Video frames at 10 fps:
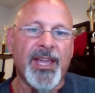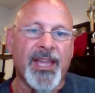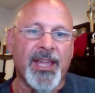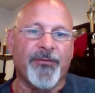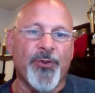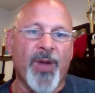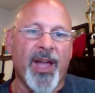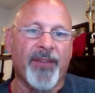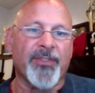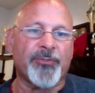if you
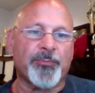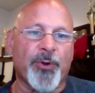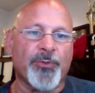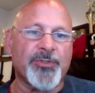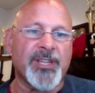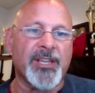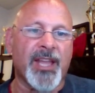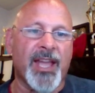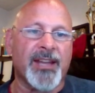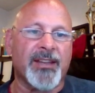have this
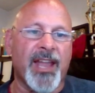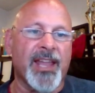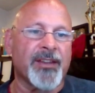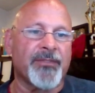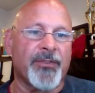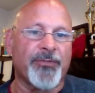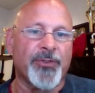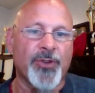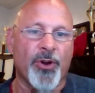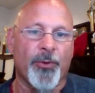protein and a negative if
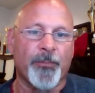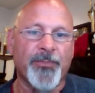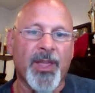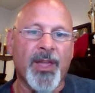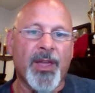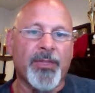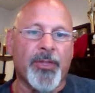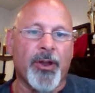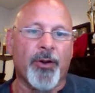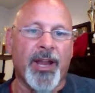you don't.
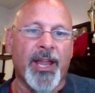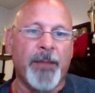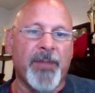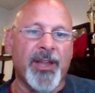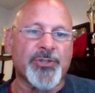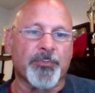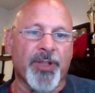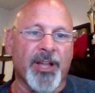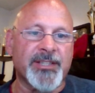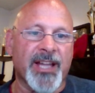There are 8 major
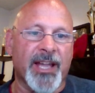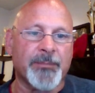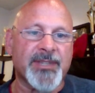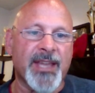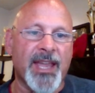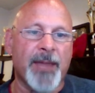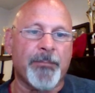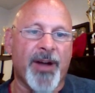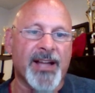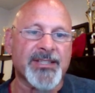blood types: A
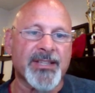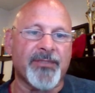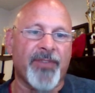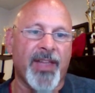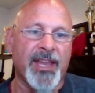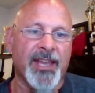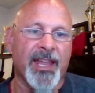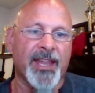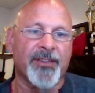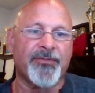positive, A
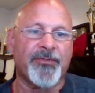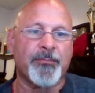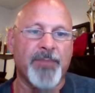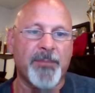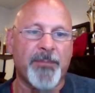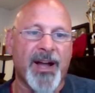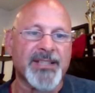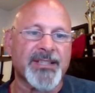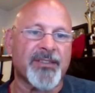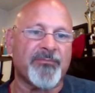negative, B
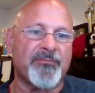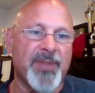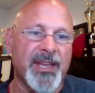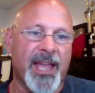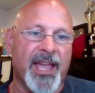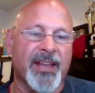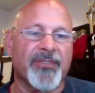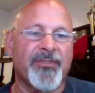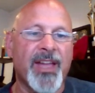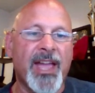positive, B
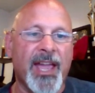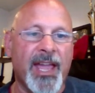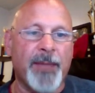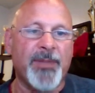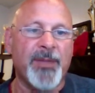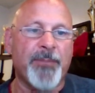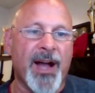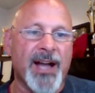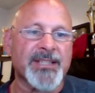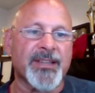negative, AB
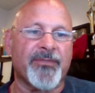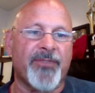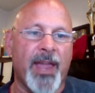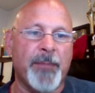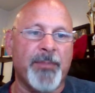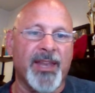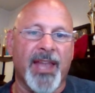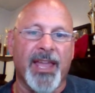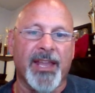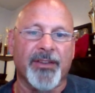positive, AB
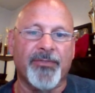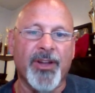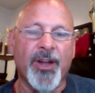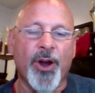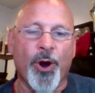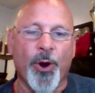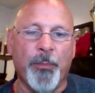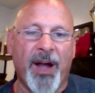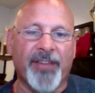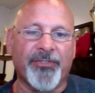negative, O
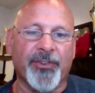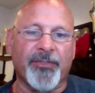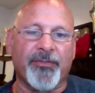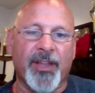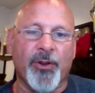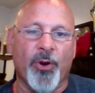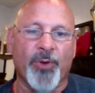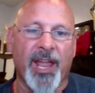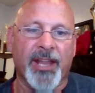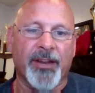positive, and O
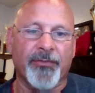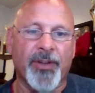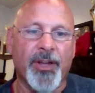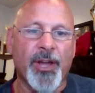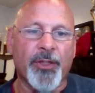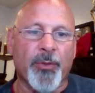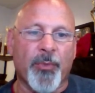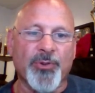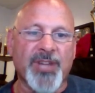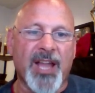negative. The
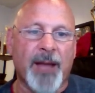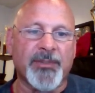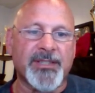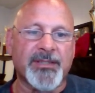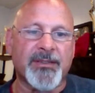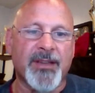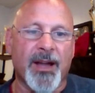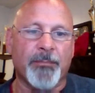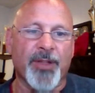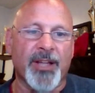most common
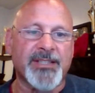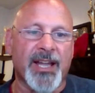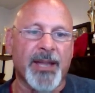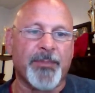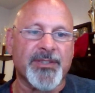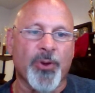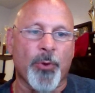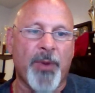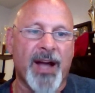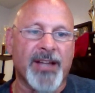blood type is O
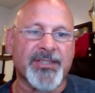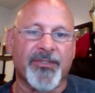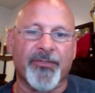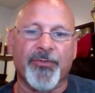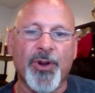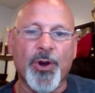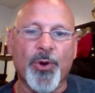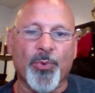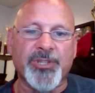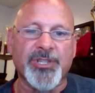positive,
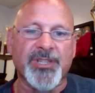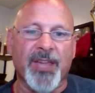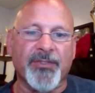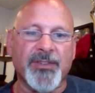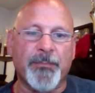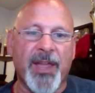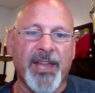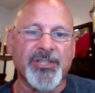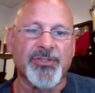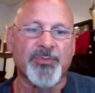which is given to
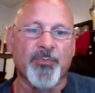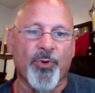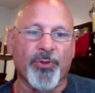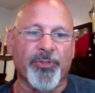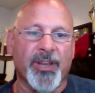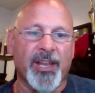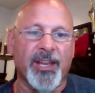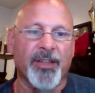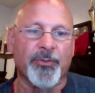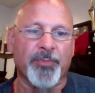patients more than
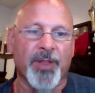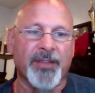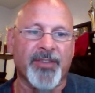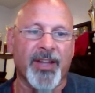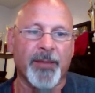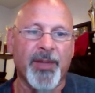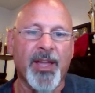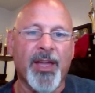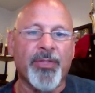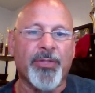any other blood type.
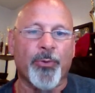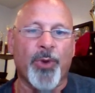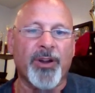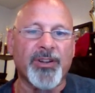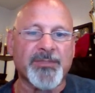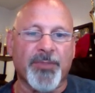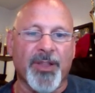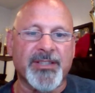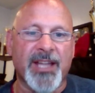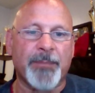The rarest
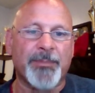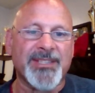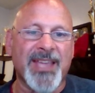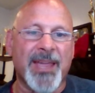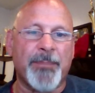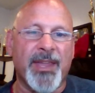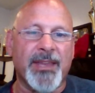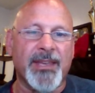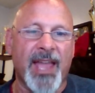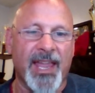blood type is
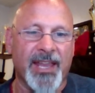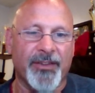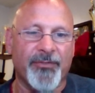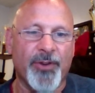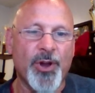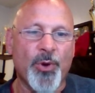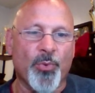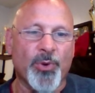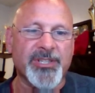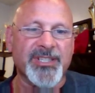AB negative,
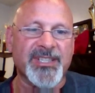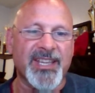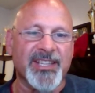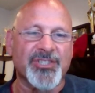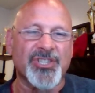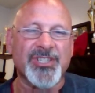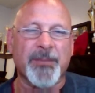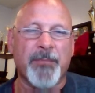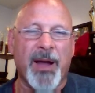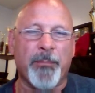which is seen in just
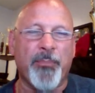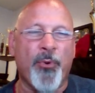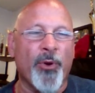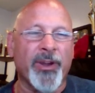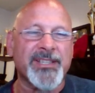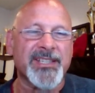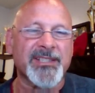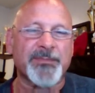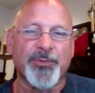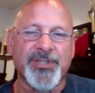about
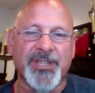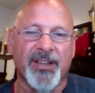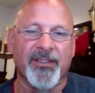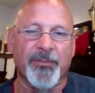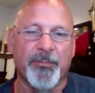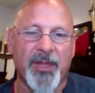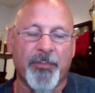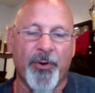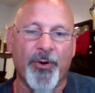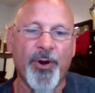0.6% of the
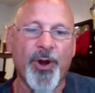people.